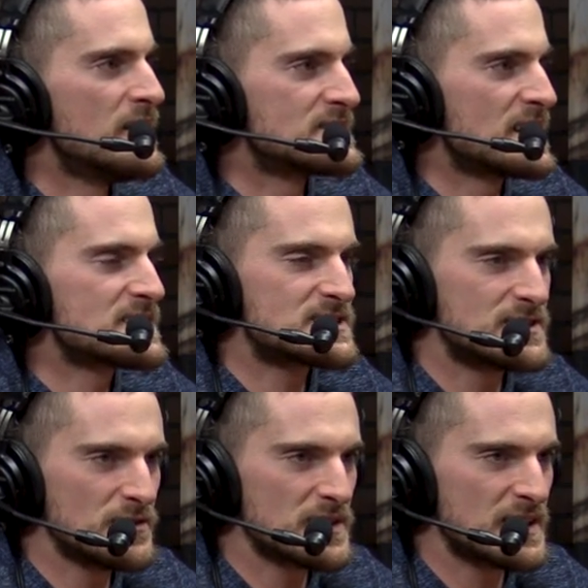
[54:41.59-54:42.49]
Is that
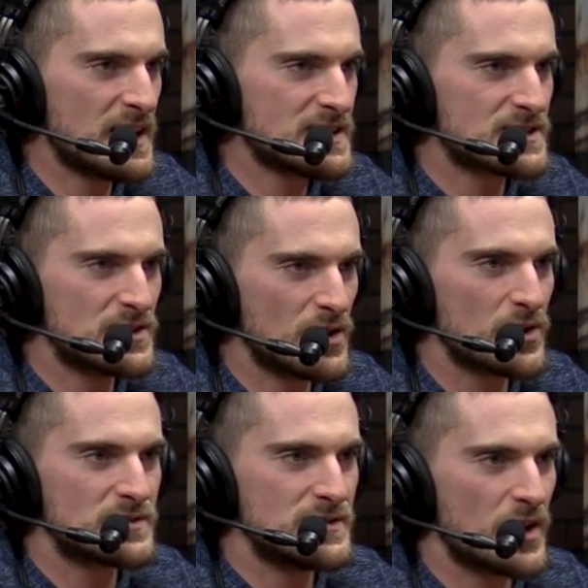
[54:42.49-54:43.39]
still the case? Are
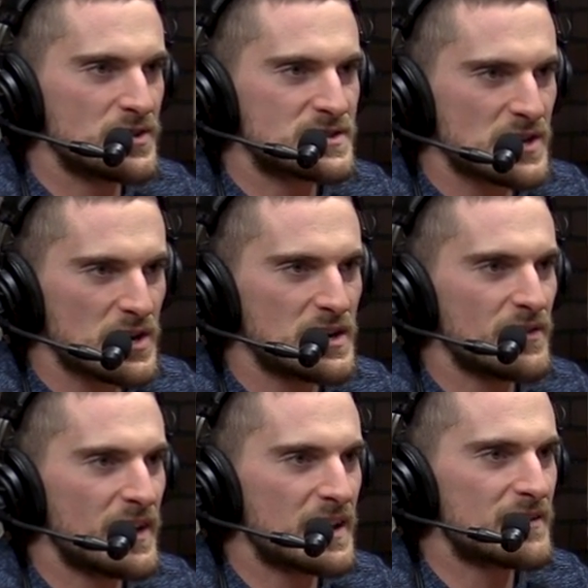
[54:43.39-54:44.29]
or are you starting
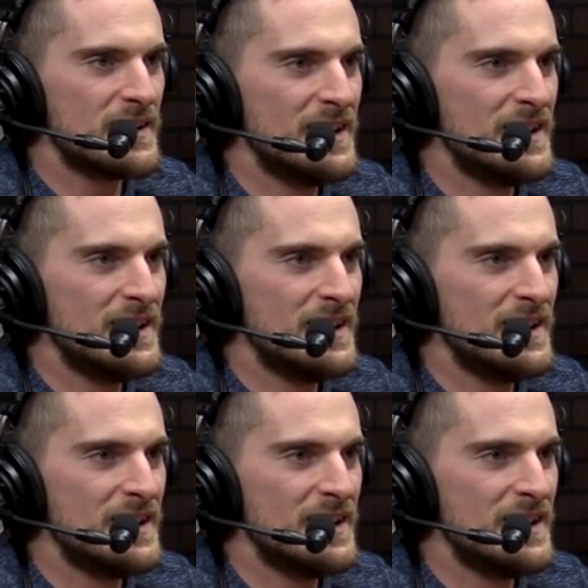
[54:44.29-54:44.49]
to like?